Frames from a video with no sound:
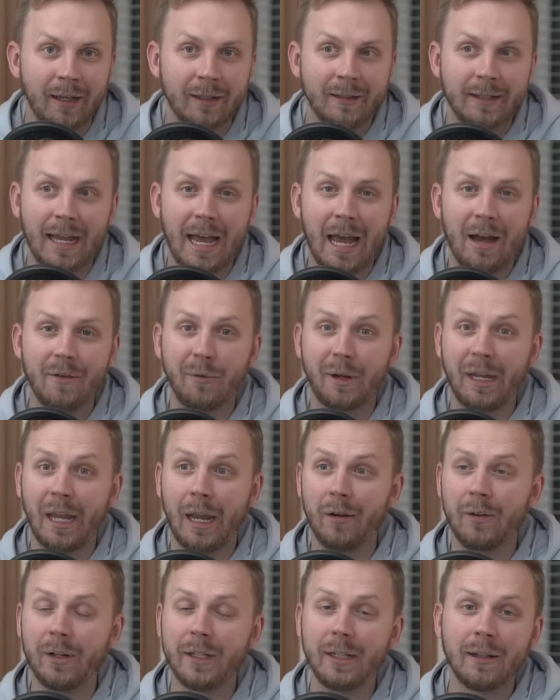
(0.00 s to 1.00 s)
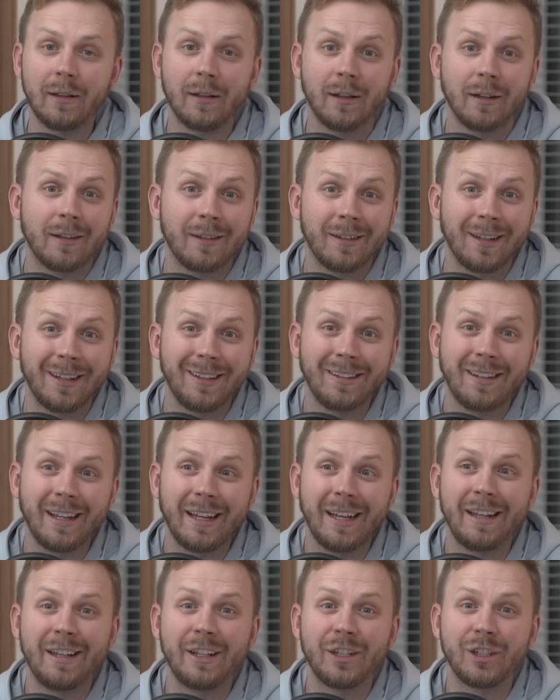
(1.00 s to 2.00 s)
They have carried it since
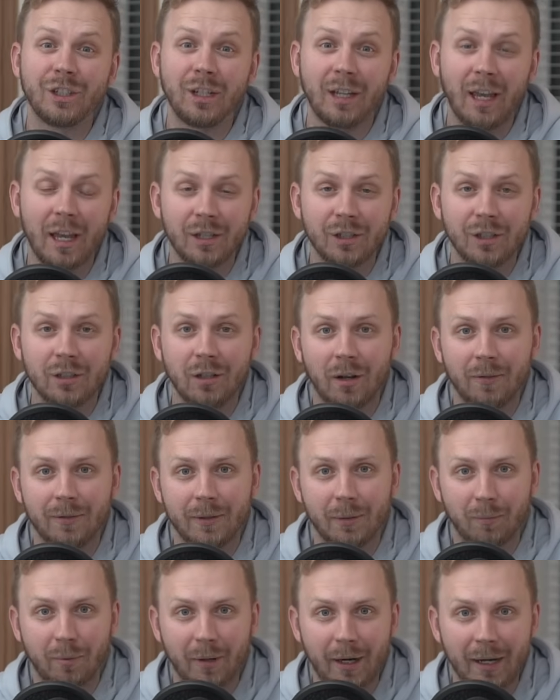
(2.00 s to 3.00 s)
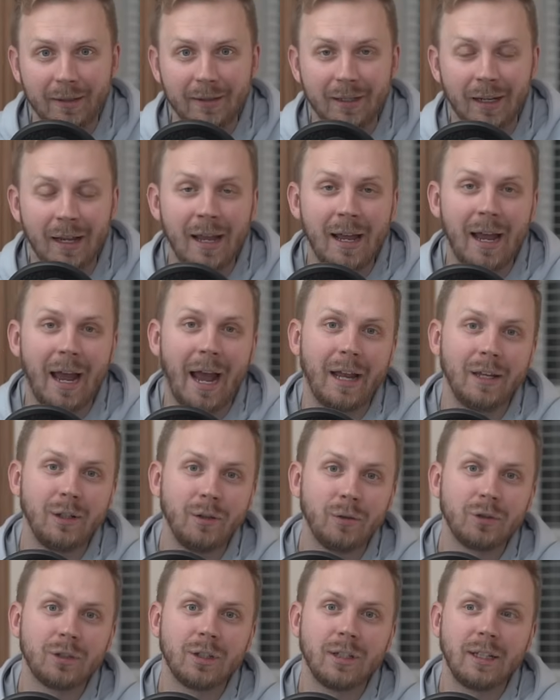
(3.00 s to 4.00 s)
the initiation of the brand, and
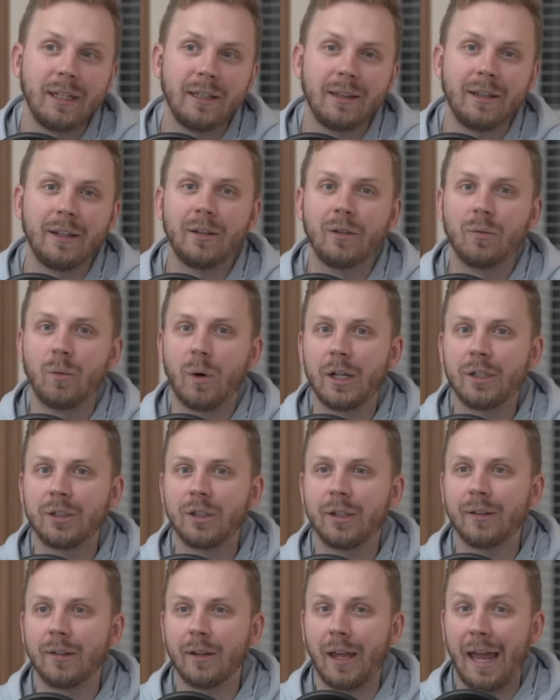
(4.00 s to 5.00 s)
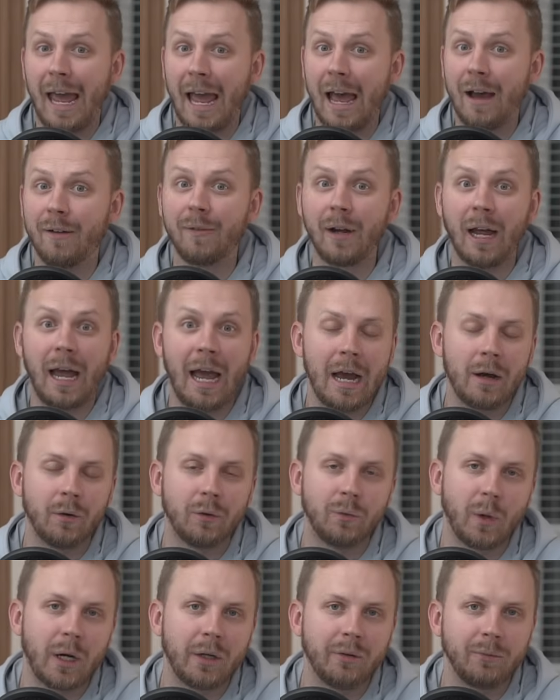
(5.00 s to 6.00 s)
usually these watches have
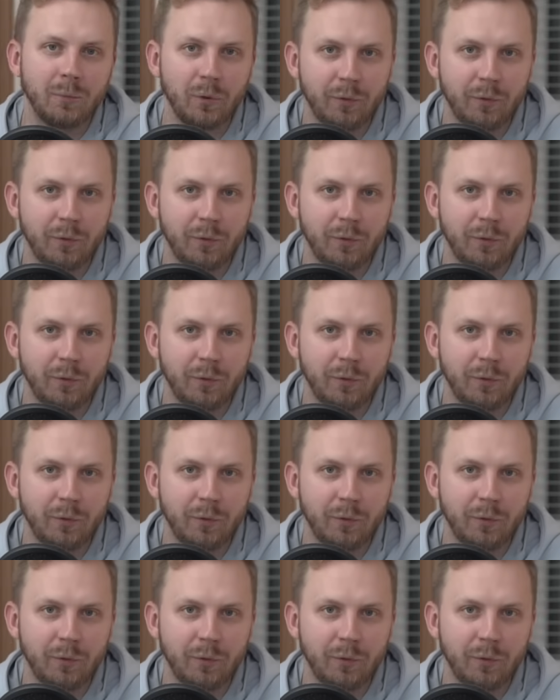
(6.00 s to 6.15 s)
hand-wound